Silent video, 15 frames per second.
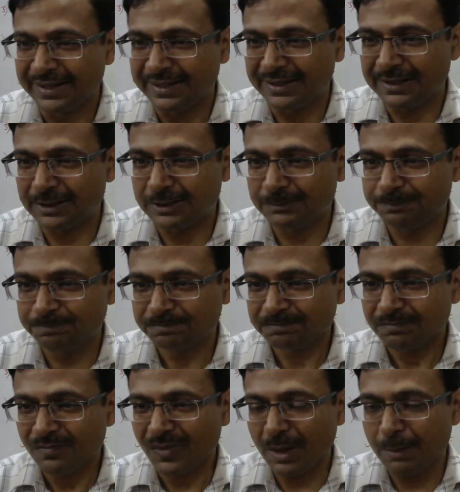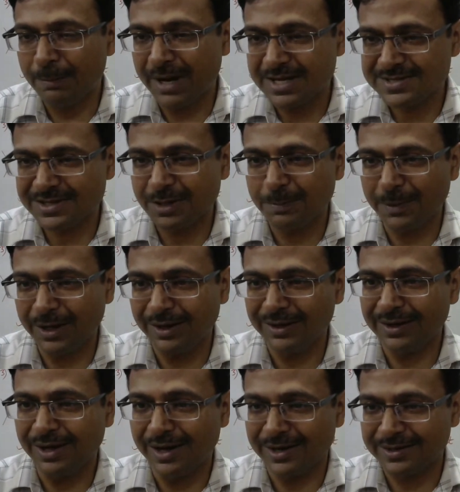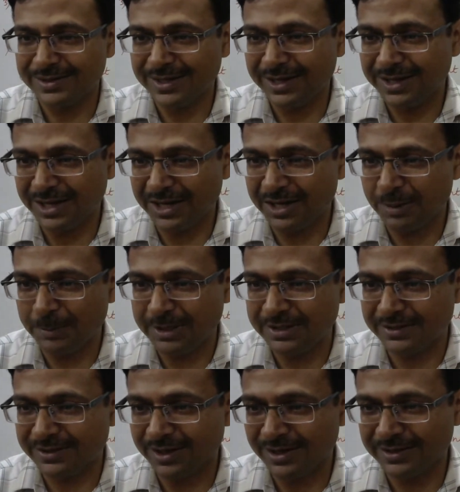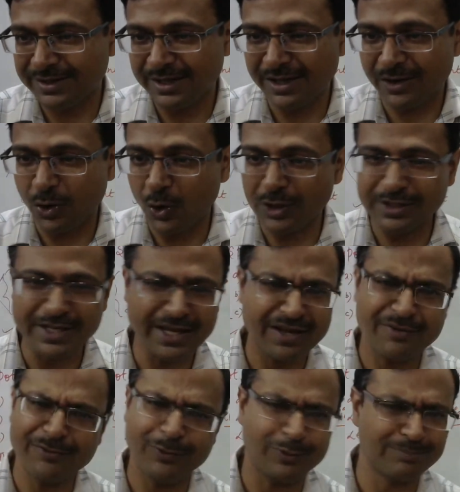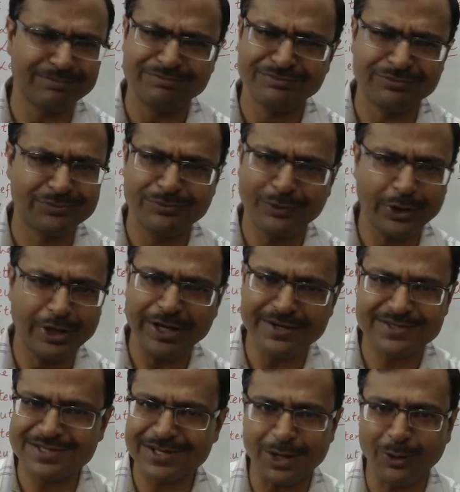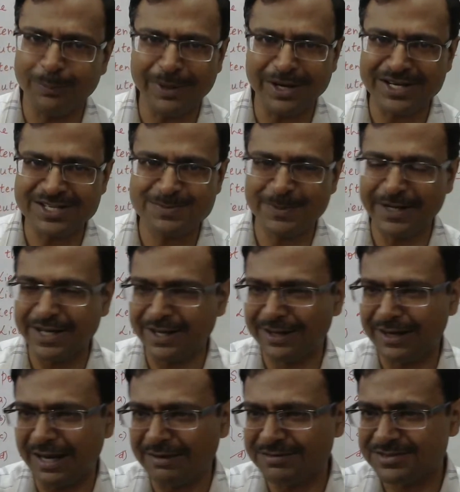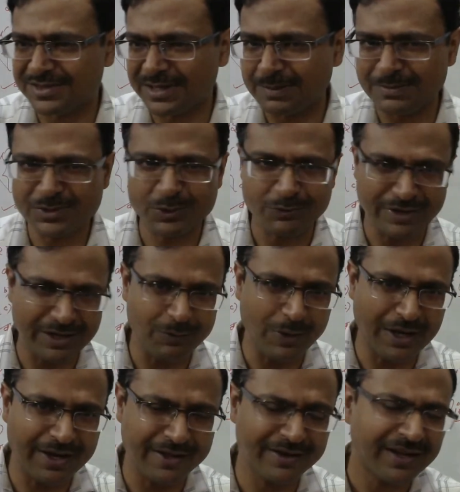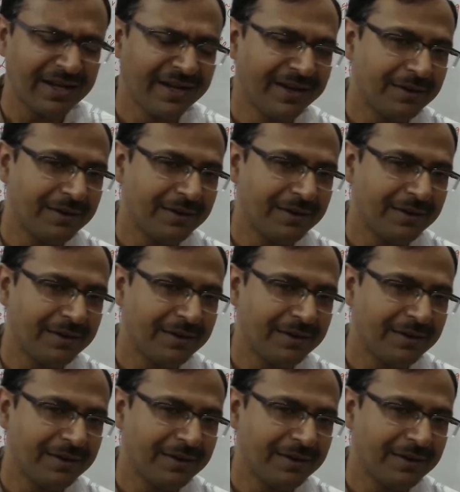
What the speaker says: Bhaskar Pal, Hardik, and Abhitatha. They are all there for years now, participating in live streams. So very well done.